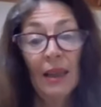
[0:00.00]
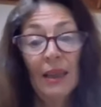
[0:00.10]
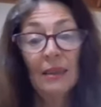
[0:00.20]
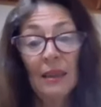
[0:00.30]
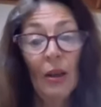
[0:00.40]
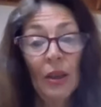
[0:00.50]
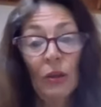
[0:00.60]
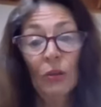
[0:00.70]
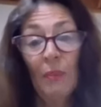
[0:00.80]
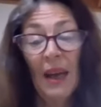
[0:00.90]
it's going to
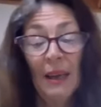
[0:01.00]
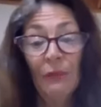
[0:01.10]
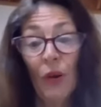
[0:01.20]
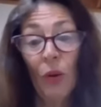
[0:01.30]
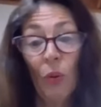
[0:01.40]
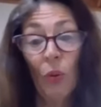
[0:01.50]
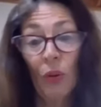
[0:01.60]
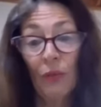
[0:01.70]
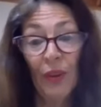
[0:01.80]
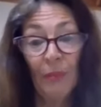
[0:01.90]
look bad for all
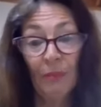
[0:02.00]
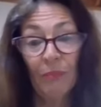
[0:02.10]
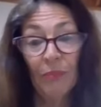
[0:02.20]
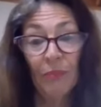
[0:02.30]
of them,